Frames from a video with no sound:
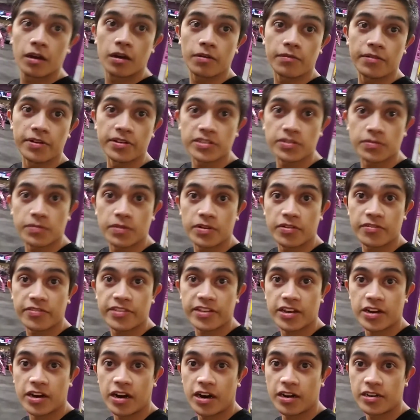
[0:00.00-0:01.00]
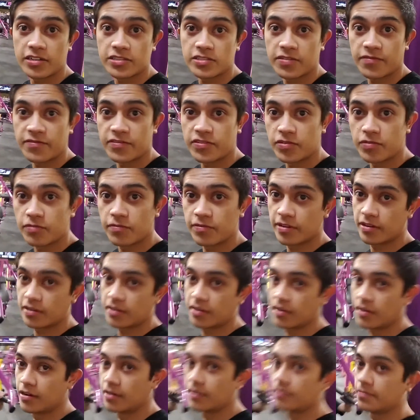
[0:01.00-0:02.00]
Right, so one of the cons of
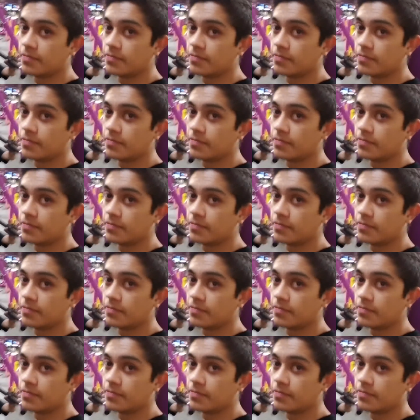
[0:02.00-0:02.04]
doing